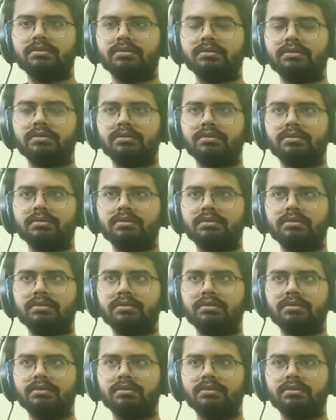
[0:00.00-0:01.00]

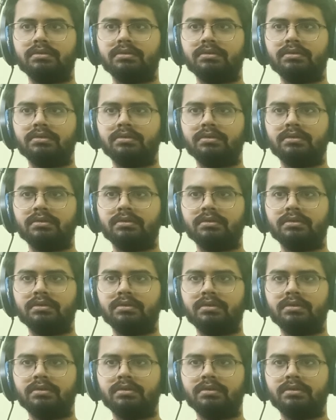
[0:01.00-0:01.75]
No one is speaking in this clip.